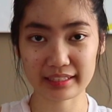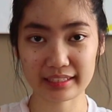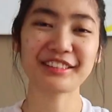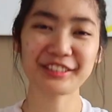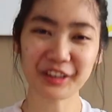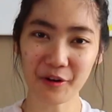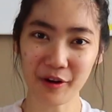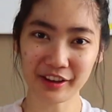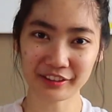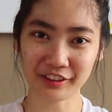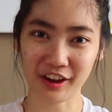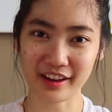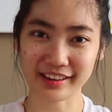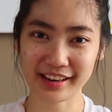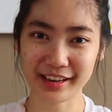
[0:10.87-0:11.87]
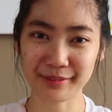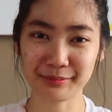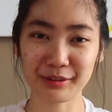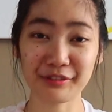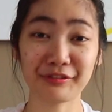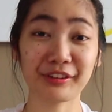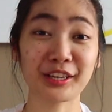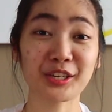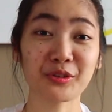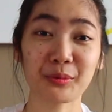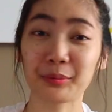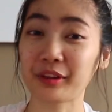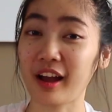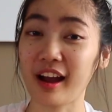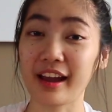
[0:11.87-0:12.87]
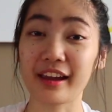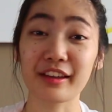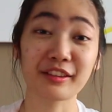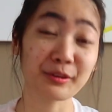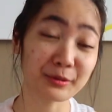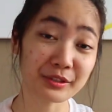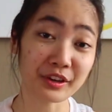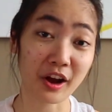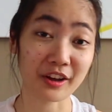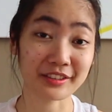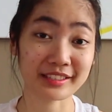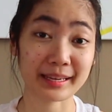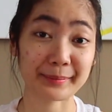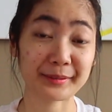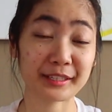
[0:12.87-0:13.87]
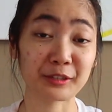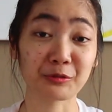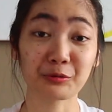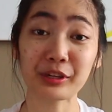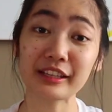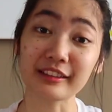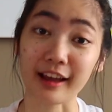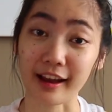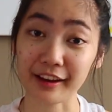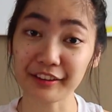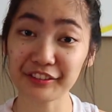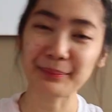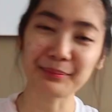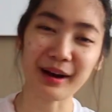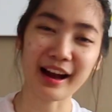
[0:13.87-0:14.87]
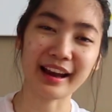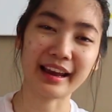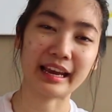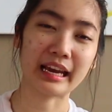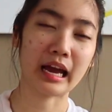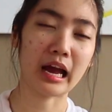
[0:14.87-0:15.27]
so I thought it'd be fun to apply those concepts in real life by